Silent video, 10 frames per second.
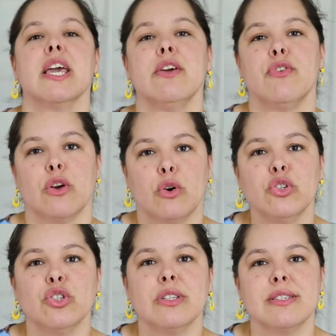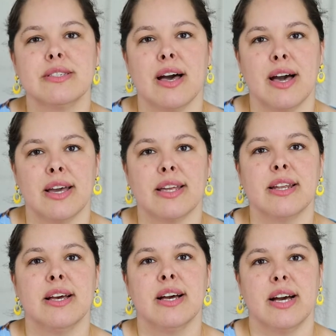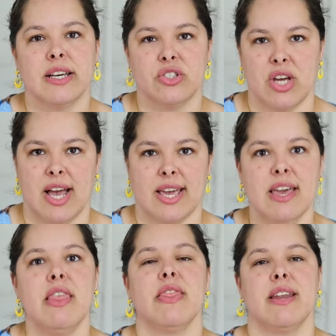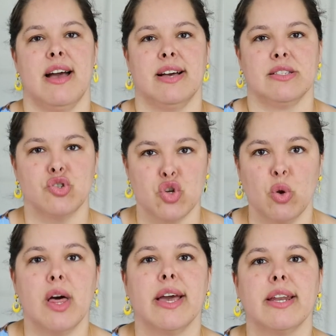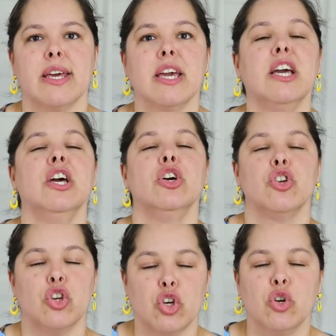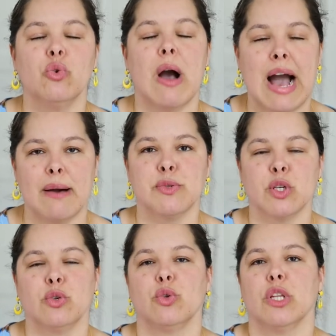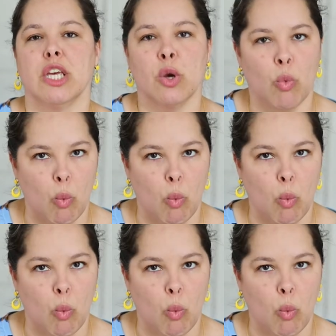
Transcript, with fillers: If you're going to design a jacket that has no lining, you absolutely